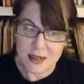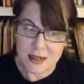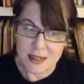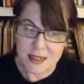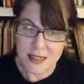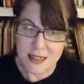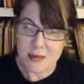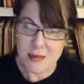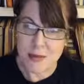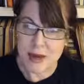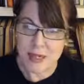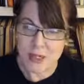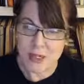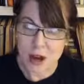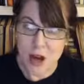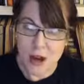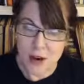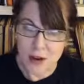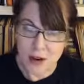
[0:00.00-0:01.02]
see my
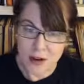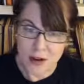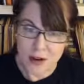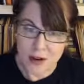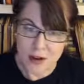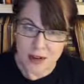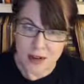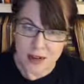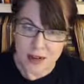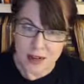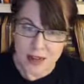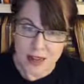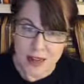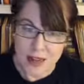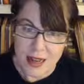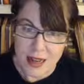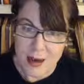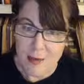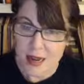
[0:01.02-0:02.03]
daughter
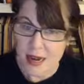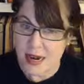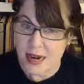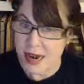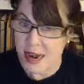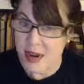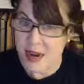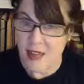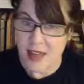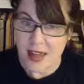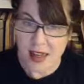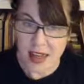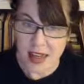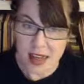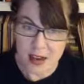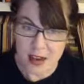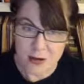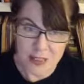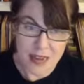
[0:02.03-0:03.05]
come in and out of the
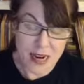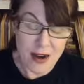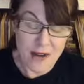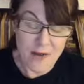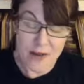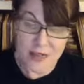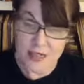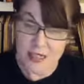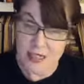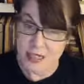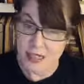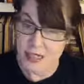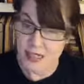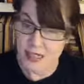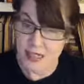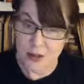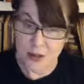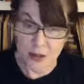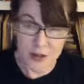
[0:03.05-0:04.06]
house every
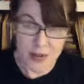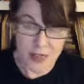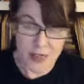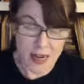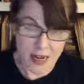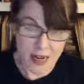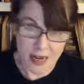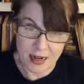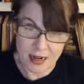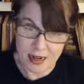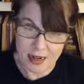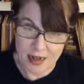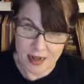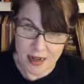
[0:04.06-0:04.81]
single day,